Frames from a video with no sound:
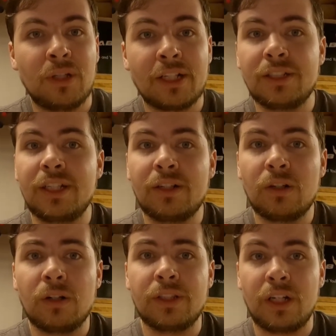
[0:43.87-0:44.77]
you'll actually
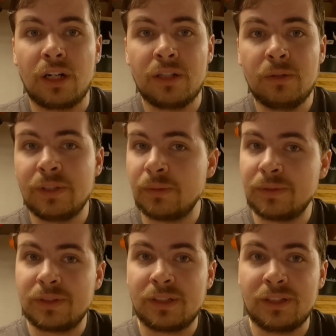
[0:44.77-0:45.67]
hear on the audio, this
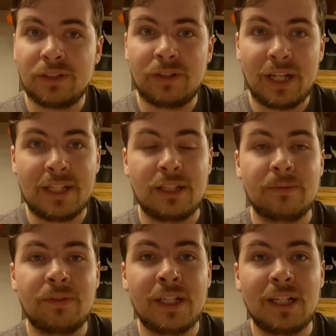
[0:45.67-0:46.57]
was considered a
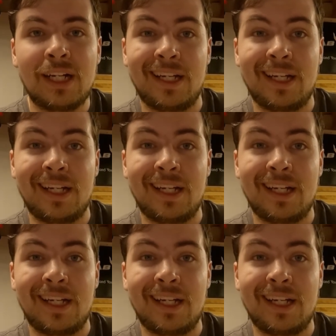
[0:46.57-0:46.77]
heads-up flight.